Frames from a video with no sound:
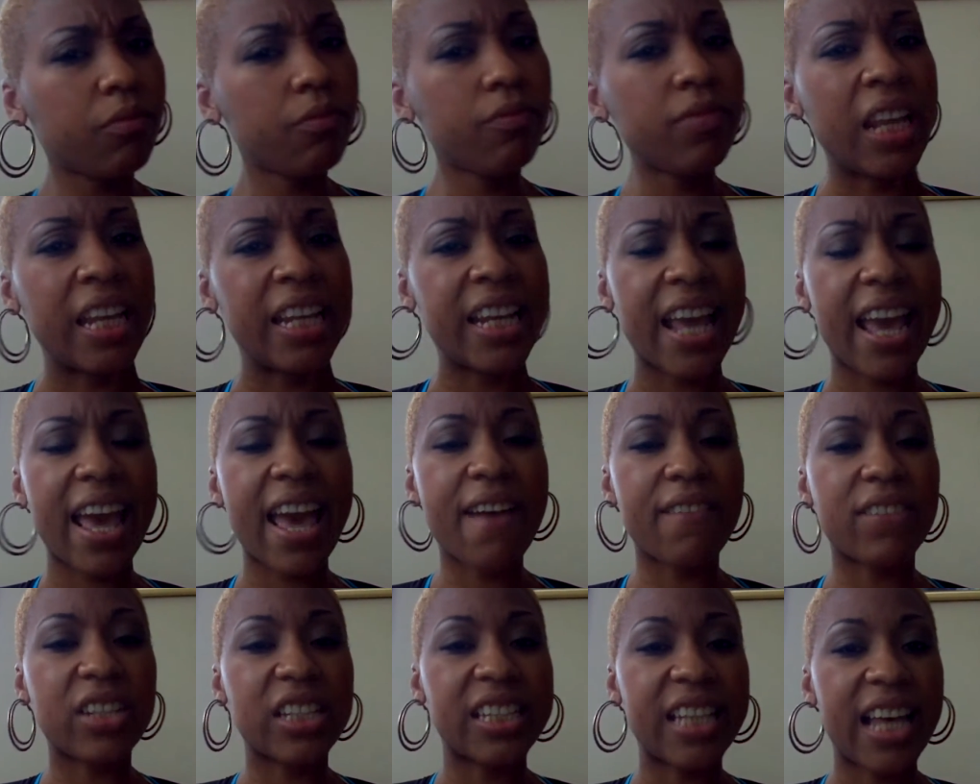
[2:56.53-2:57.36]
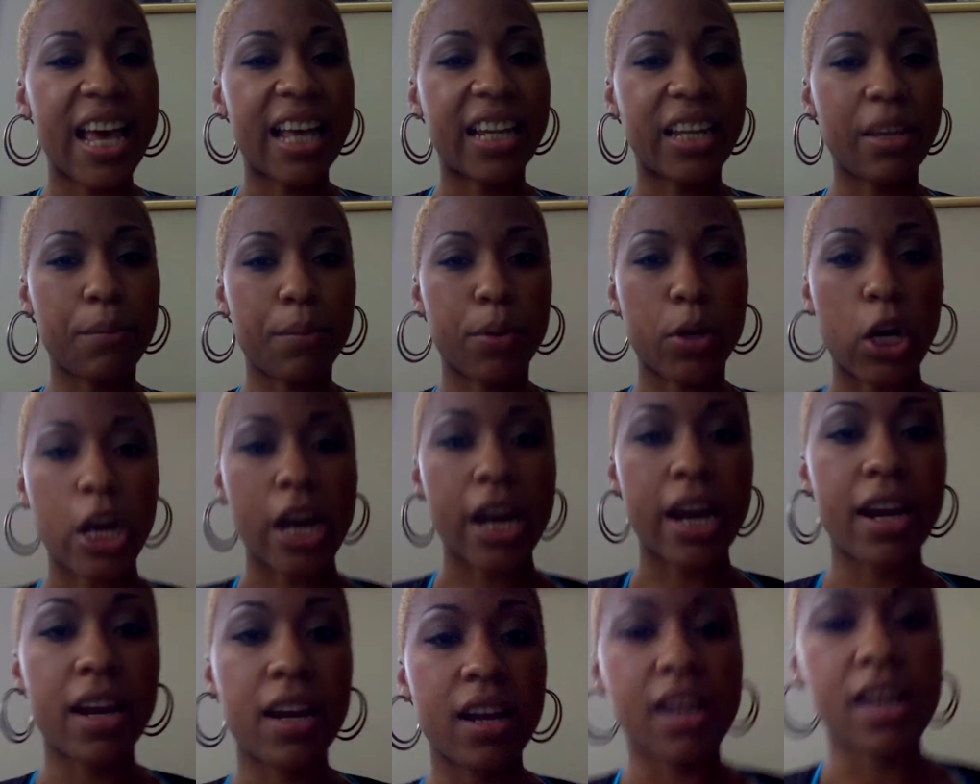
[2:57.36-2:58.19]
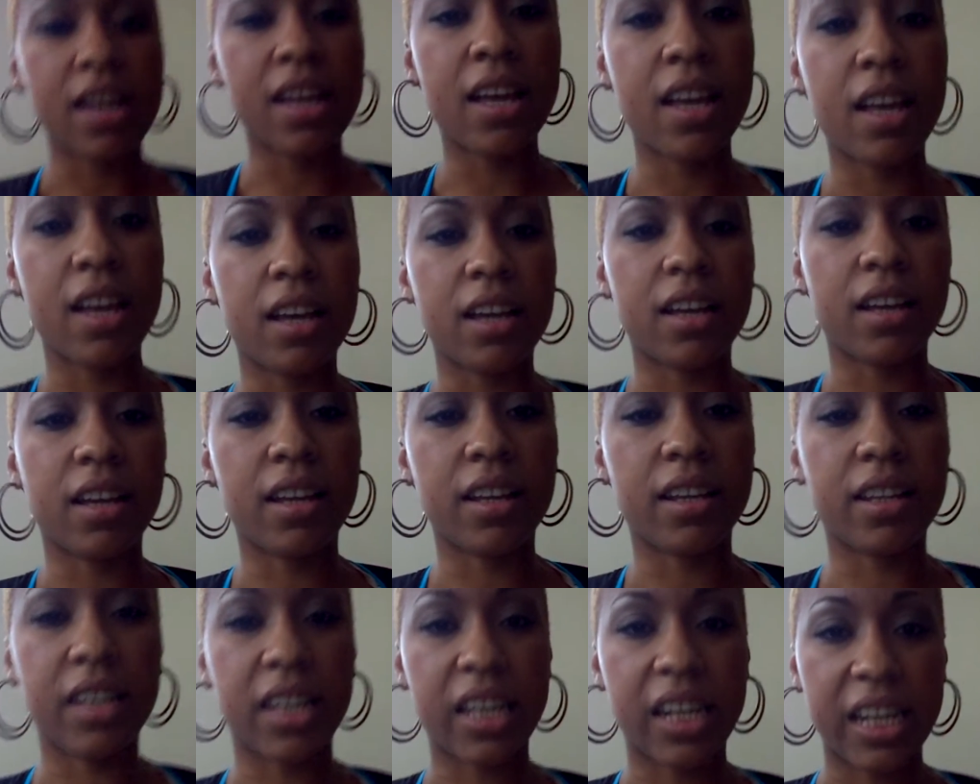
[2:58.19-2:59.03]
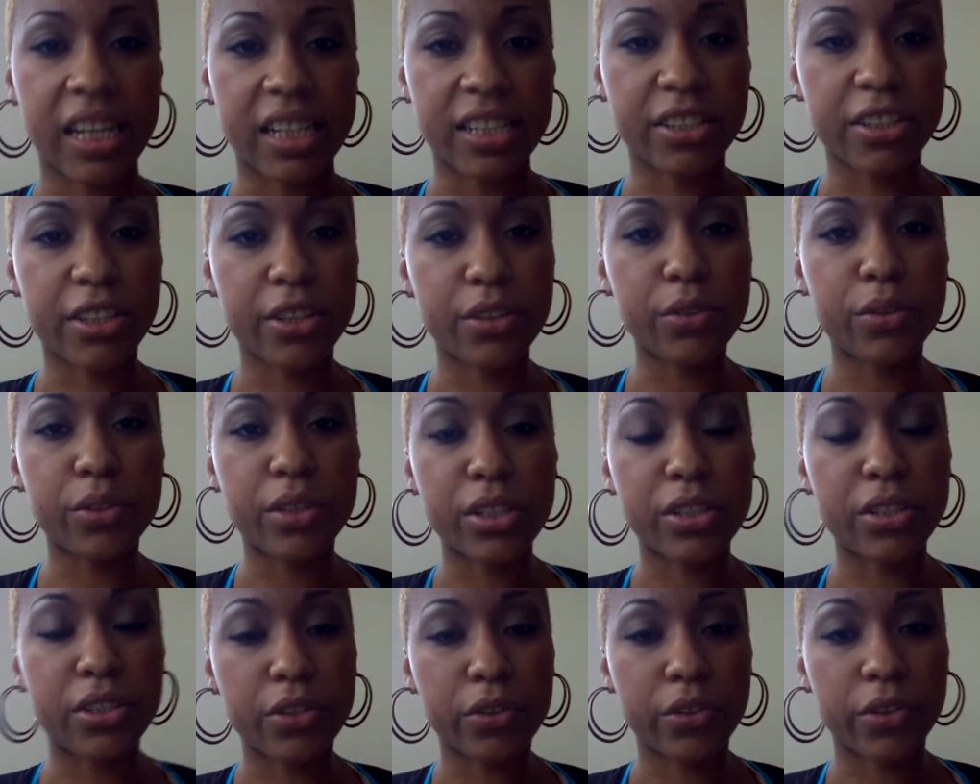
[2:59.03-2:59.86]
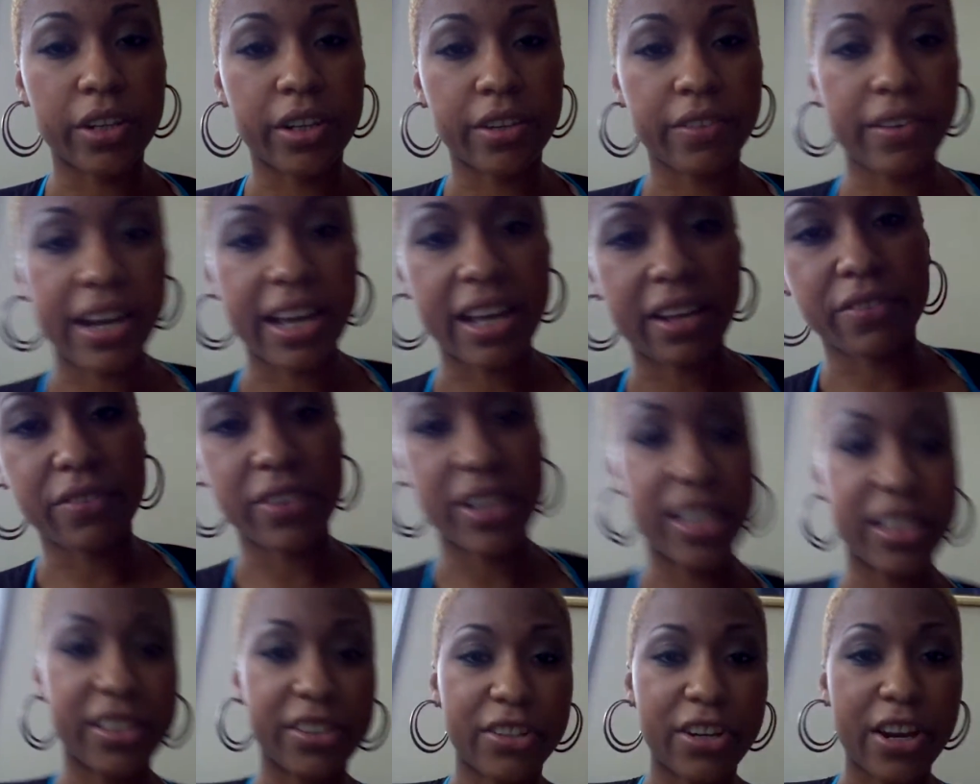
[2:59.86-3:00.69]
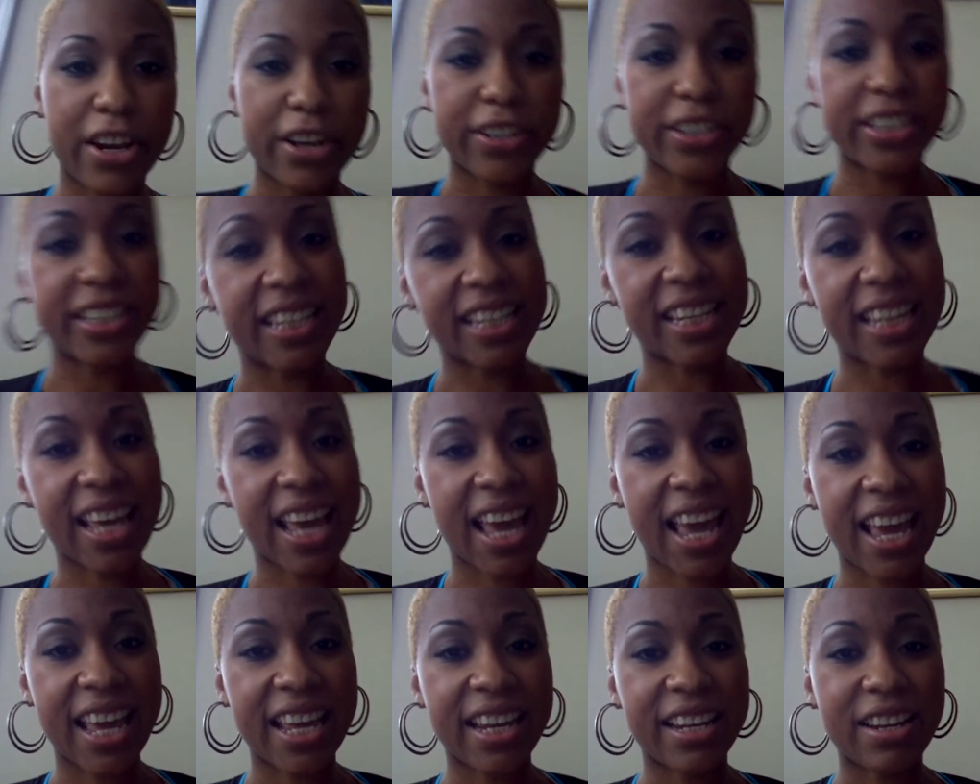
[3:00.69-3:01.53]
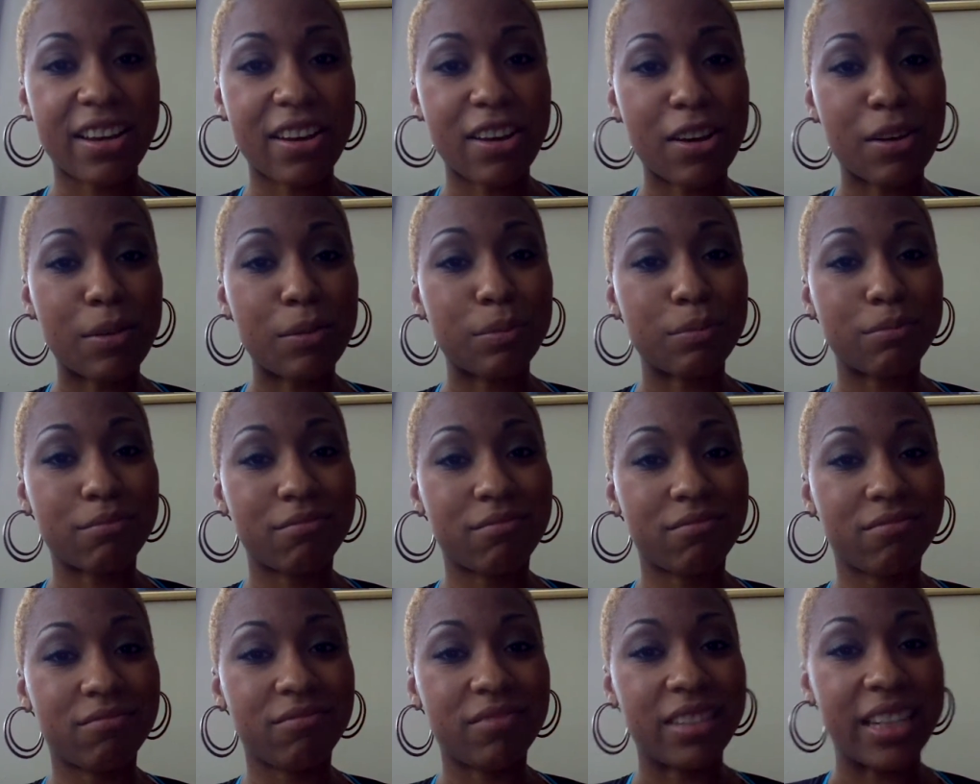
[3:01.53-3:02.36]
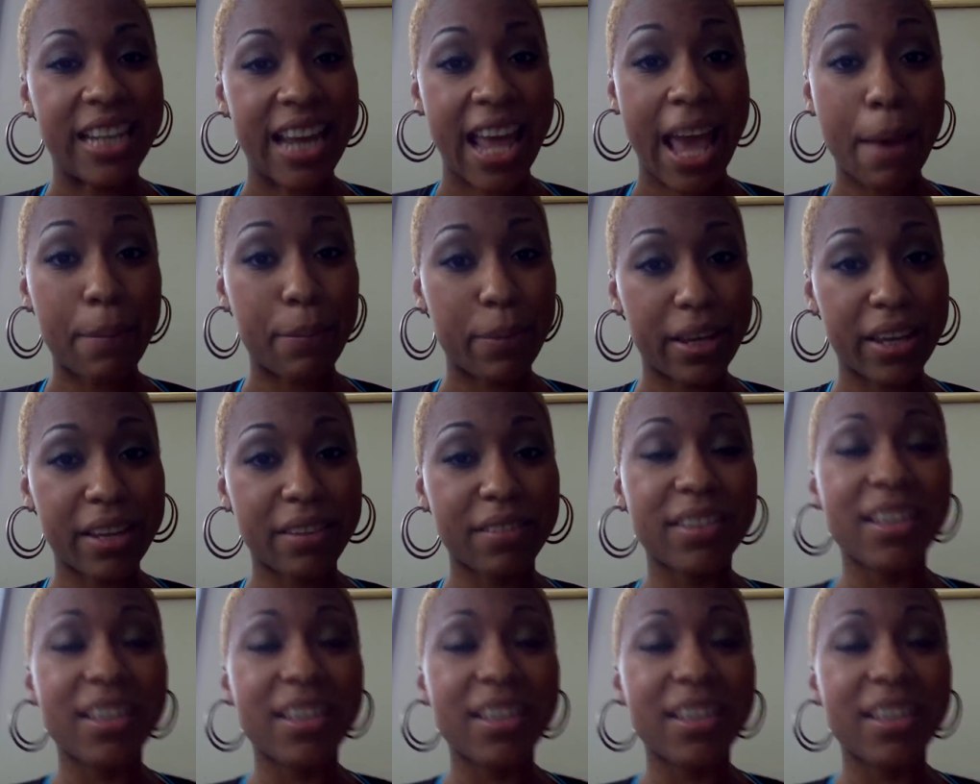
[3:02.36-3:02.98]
and they have a salad bar. And excuse the snoring, Ralphie is nursing and um, napping,